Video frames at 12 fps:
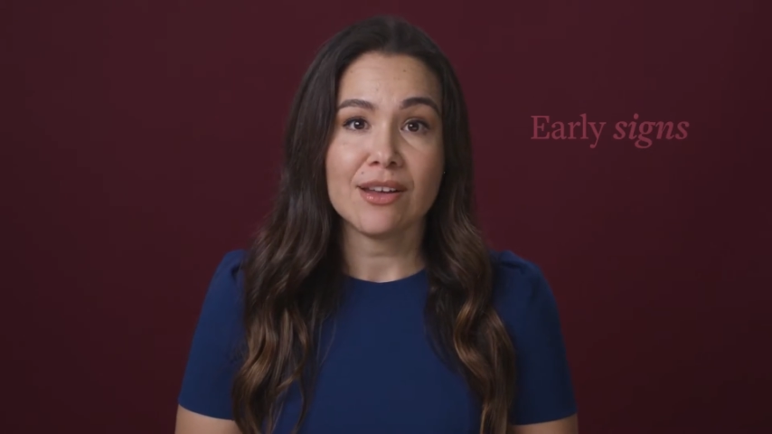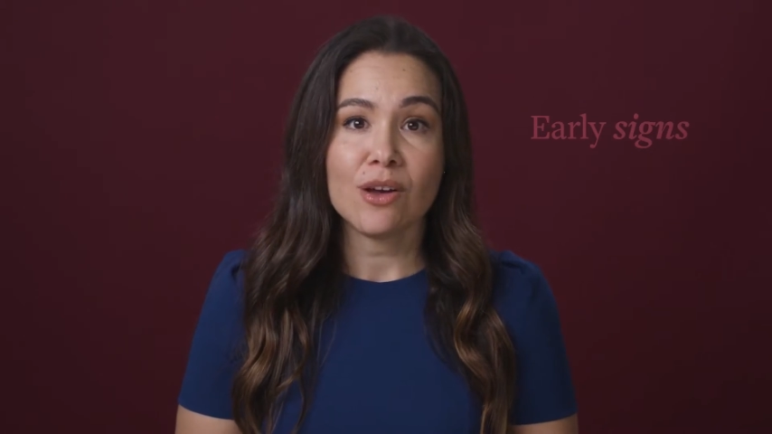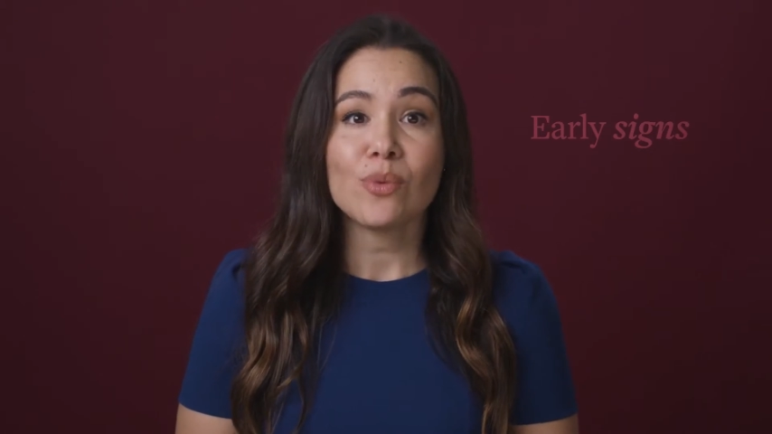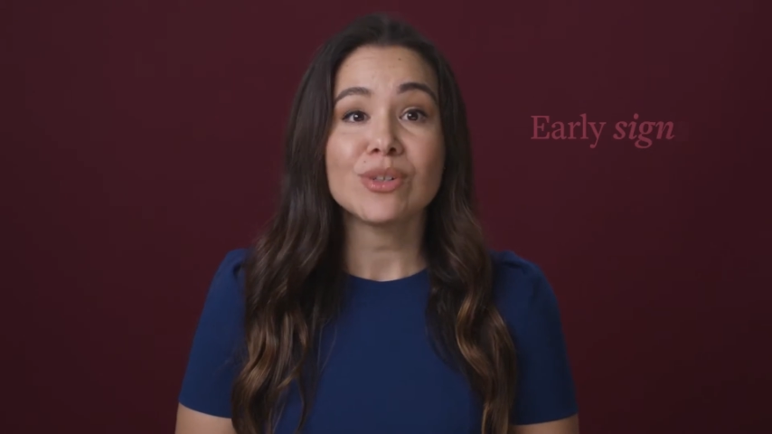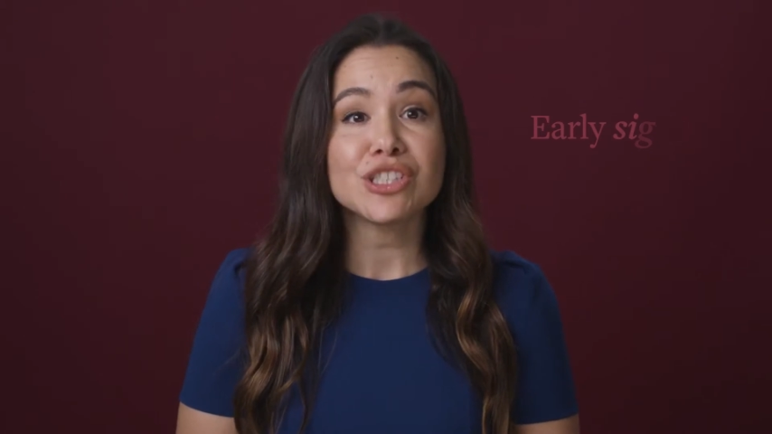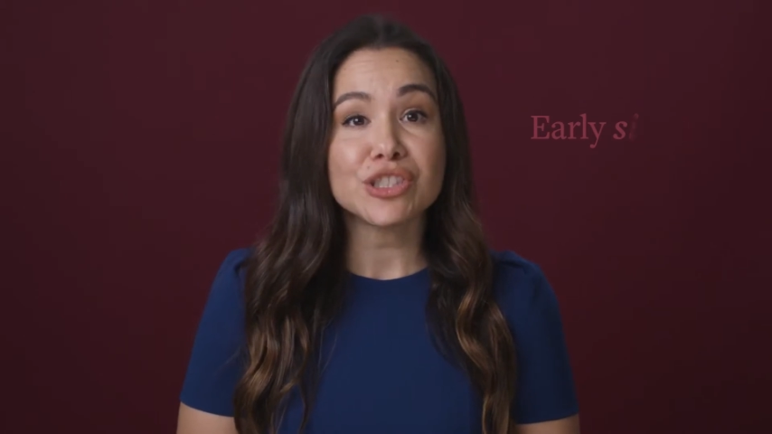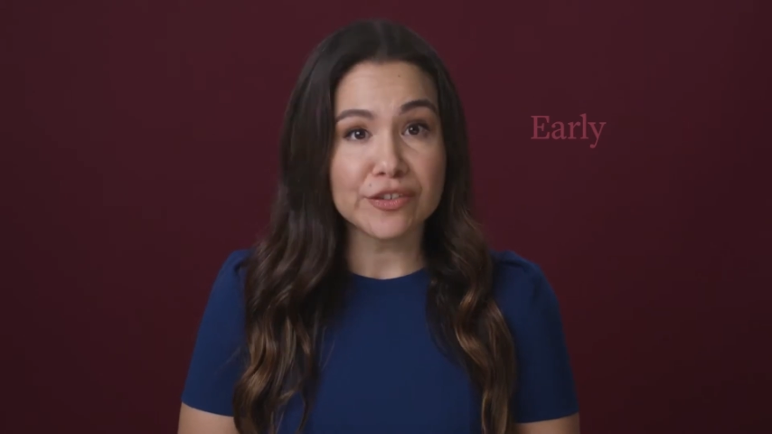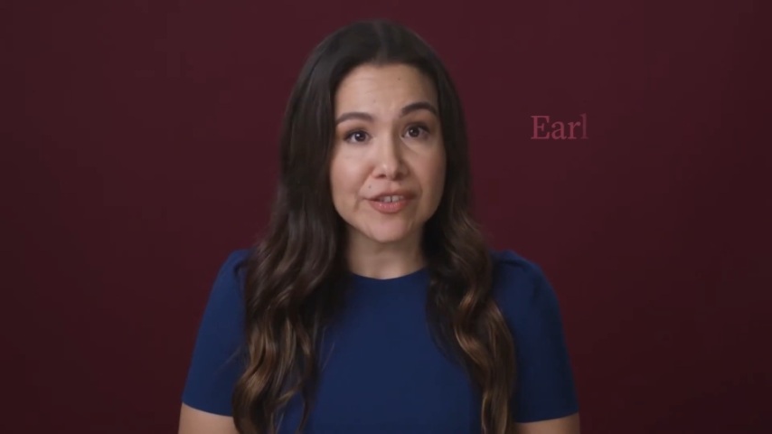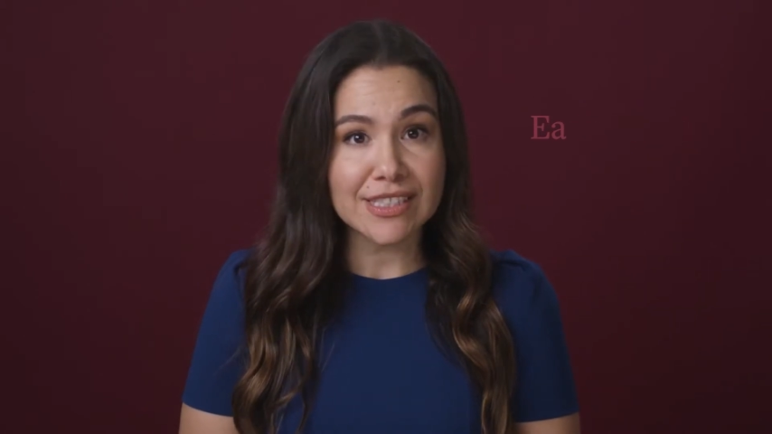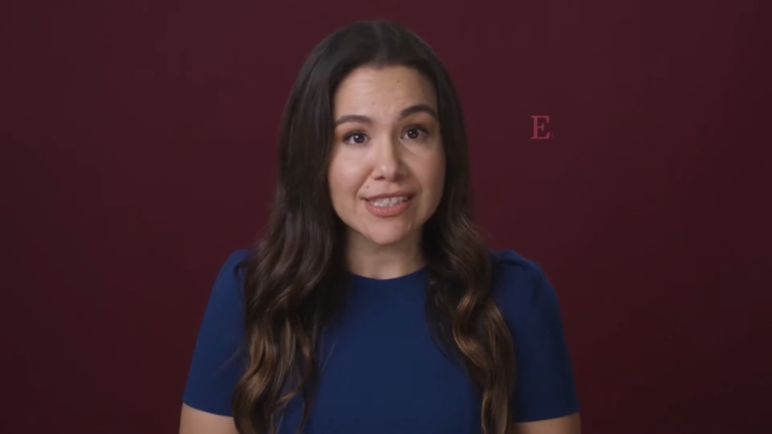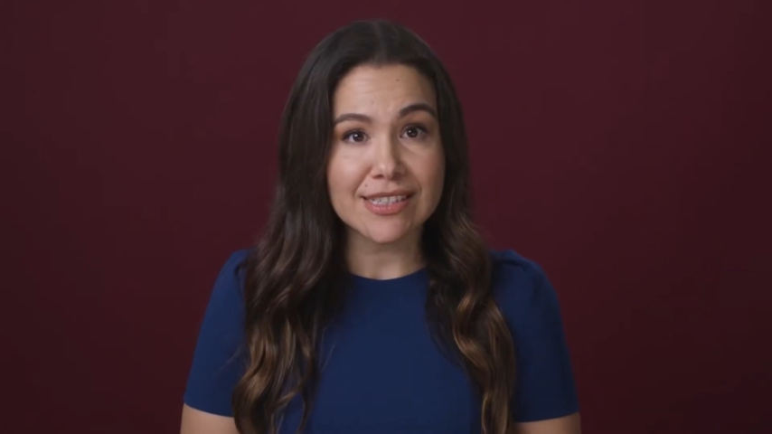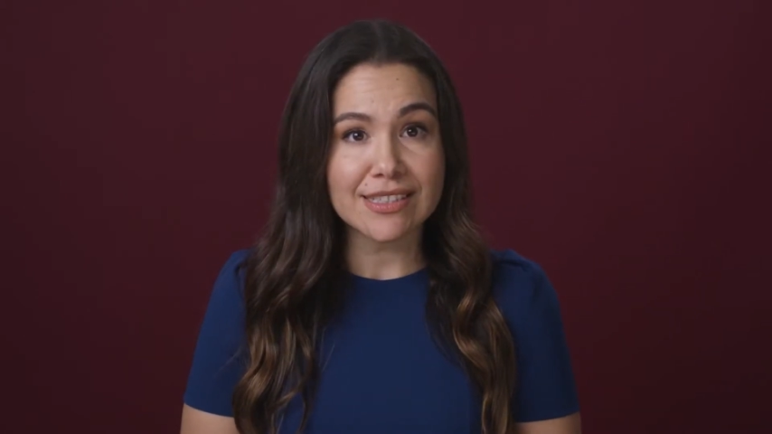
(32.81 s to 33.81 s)
when
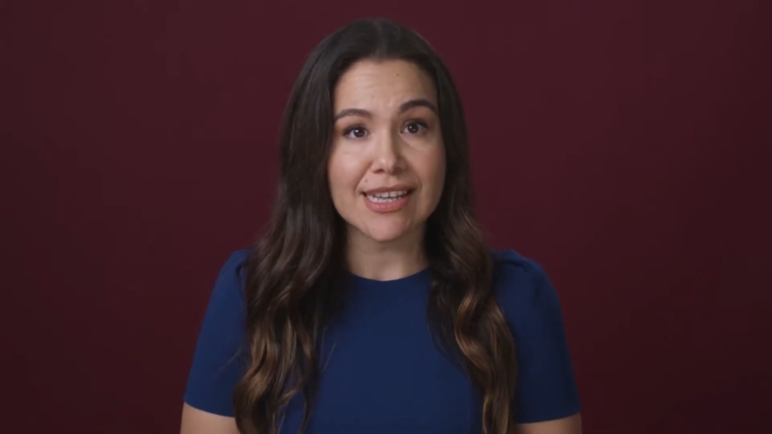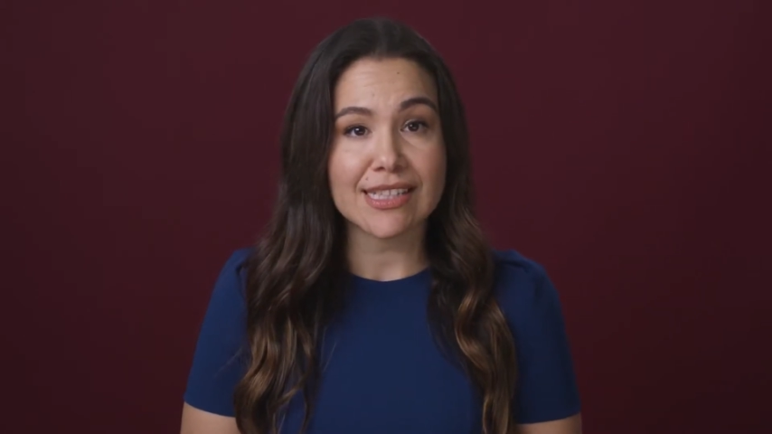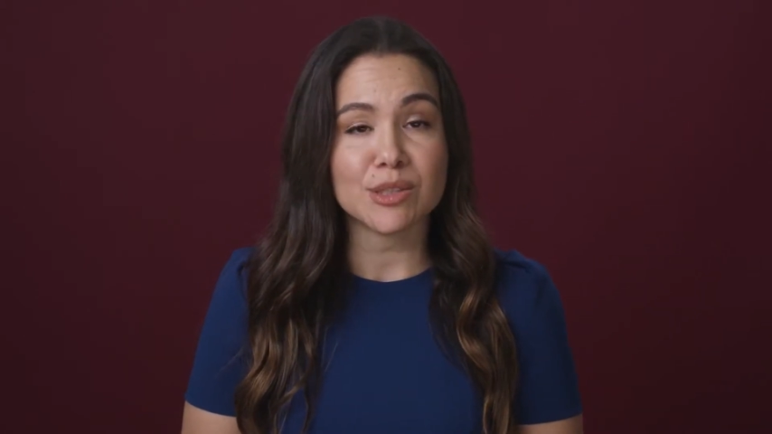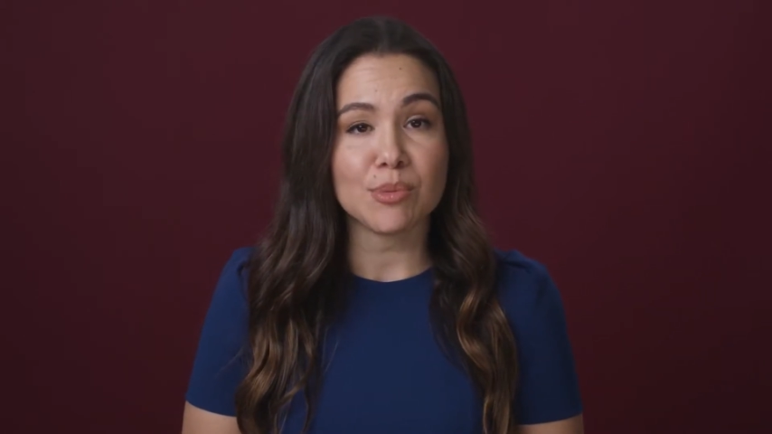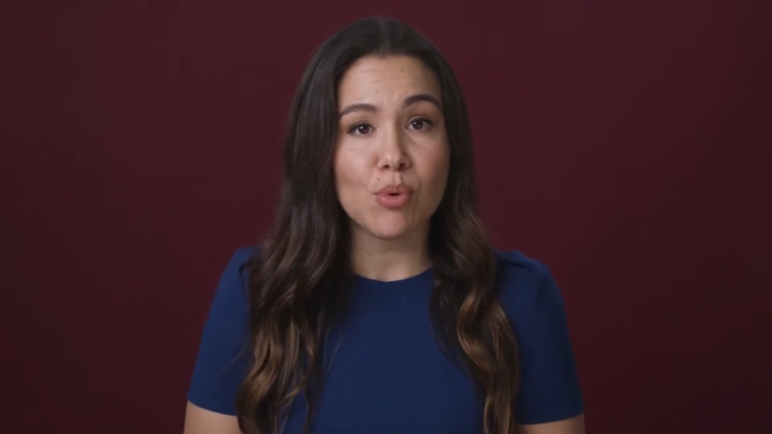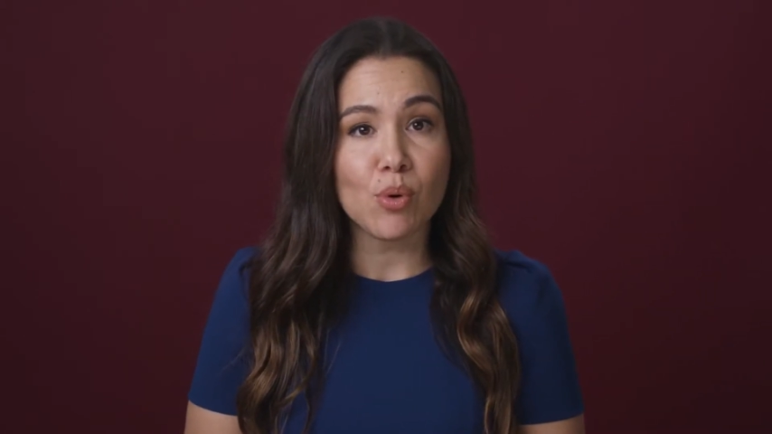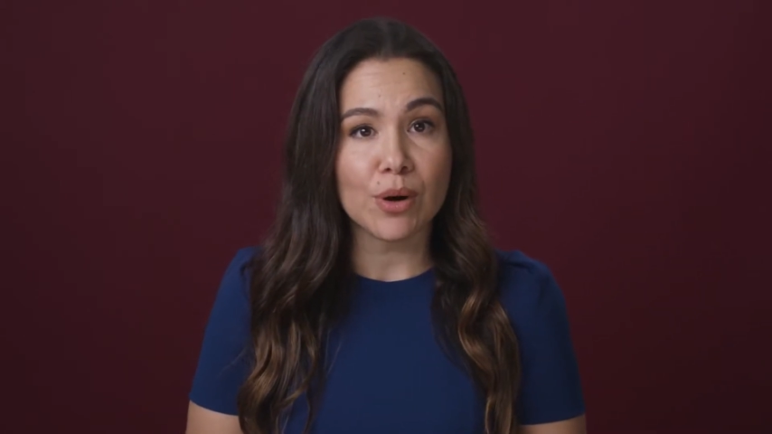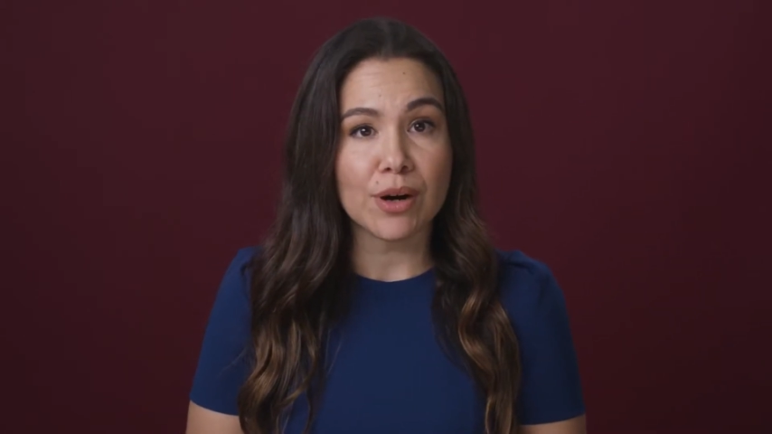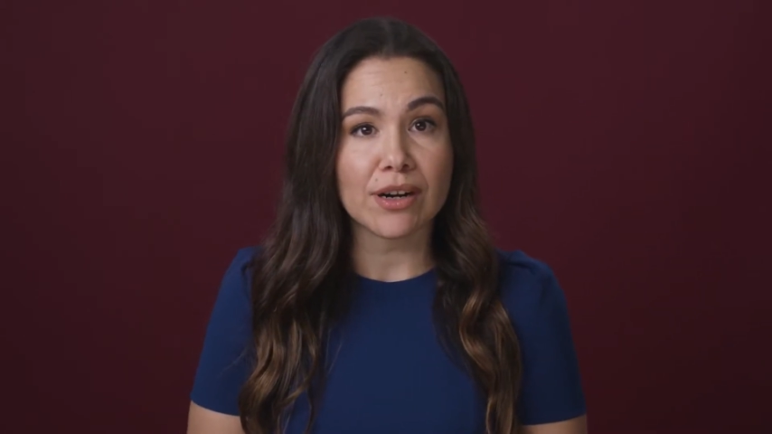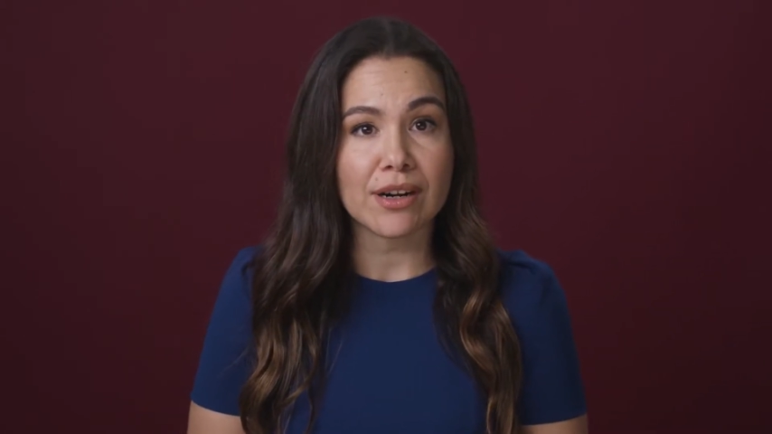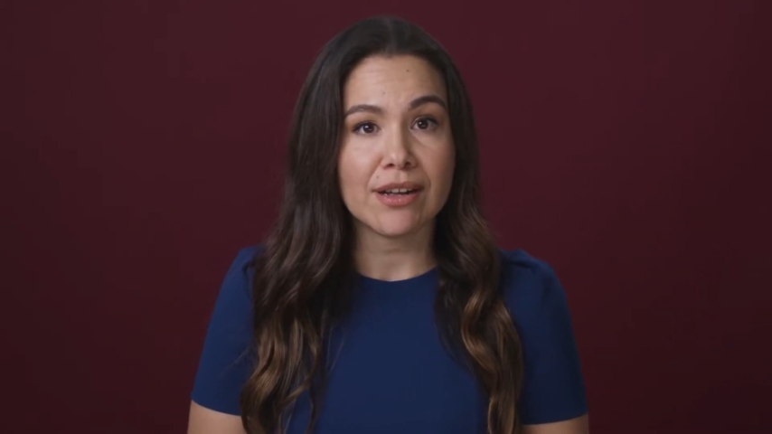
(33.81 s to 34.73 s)
services and support